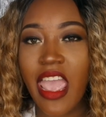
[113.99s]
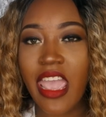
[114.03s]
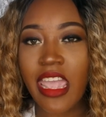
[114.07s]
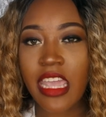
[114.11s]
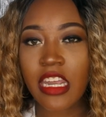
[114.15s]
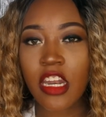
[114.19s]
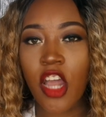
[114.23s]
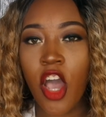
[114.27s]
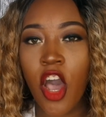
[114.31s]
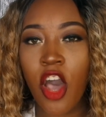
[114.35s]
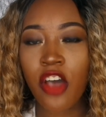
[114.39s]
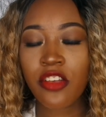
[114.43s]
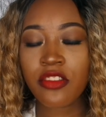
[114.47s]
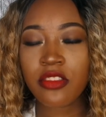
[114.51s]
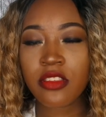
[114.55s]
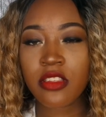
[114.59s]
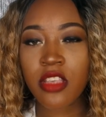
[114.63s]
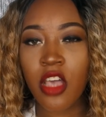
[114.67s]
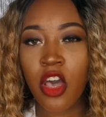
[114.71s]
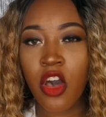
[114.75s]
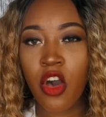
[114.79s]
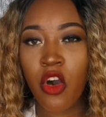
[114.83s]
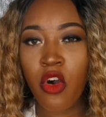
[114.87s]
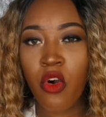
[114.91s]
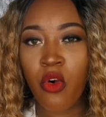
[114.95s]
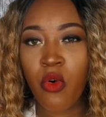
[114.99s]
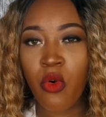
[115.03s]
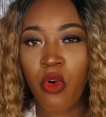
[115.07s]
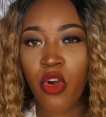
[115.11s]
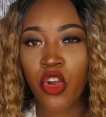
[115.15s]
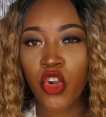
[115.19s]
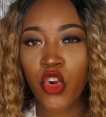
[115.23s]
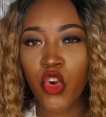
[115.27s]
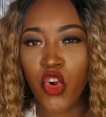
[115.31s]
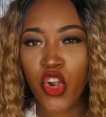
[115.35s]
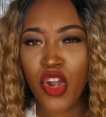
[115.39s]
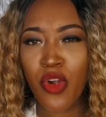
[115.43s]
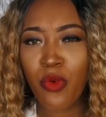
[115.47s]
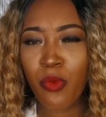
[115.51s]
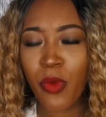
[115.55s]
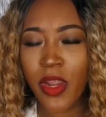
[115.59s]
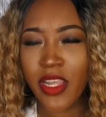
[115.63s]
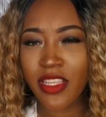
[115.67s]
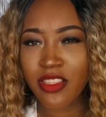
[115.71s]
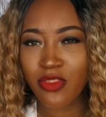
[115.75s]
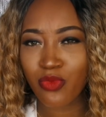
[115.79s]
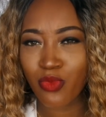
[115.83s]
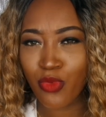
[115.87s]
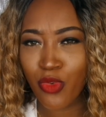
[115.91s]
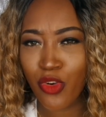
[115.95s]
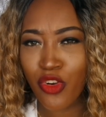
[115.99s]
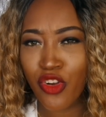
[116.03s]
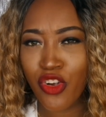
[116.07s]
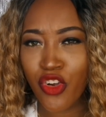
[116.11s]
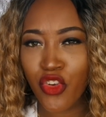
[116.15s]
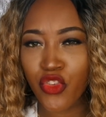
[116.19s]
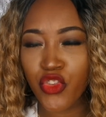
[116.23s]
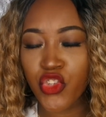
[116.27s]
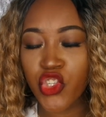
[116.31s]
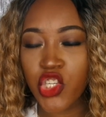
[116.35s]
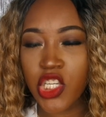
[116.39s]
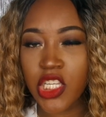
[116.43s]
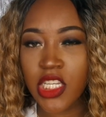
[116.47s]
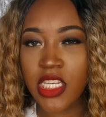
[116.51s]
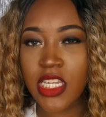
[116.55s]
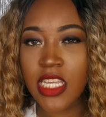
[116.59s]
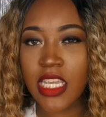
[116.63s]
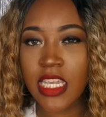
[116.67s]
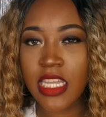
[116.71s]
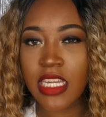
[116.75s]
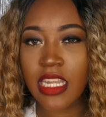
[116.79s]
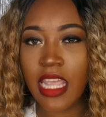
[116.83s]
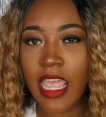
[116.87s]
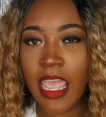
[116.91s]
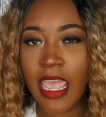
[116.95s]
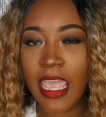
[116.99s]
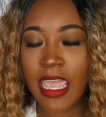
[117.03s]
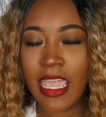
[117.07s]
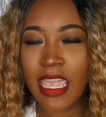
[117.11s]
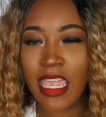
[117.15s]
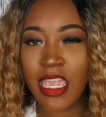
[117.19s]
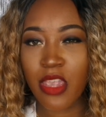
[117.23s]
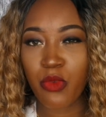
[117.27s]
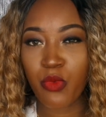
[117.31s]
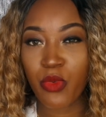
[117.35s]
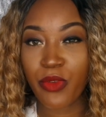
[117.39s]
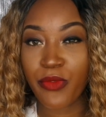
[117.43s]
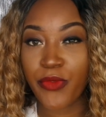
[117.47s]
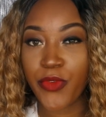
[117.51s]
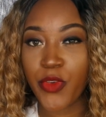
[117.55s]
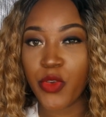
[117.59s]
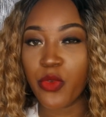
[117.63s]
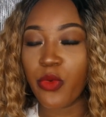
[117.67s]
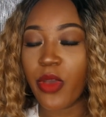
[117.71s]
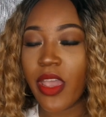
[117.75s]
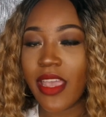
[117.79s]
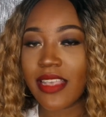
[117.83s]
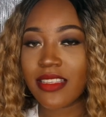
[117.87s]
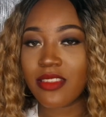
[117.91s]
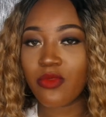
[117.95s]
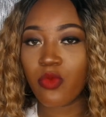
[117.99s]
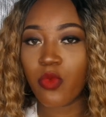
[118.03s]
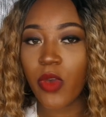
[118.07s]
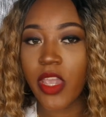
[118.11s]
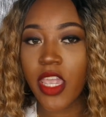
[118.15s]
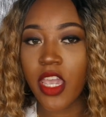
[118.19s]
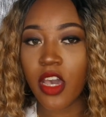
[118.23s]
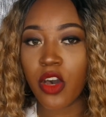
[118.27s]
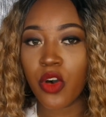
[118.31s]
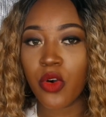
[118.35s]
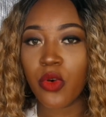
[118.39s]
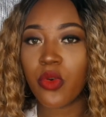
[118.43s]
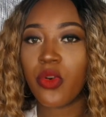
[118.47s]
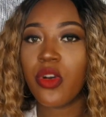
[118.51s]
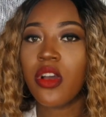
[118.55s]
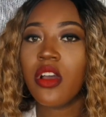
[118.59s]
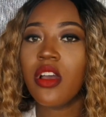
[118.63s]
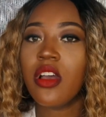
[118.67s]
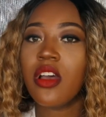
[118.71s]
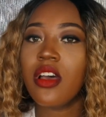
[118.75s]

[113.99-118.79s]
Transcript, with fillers: And also Girl Rates World, she did a review as well.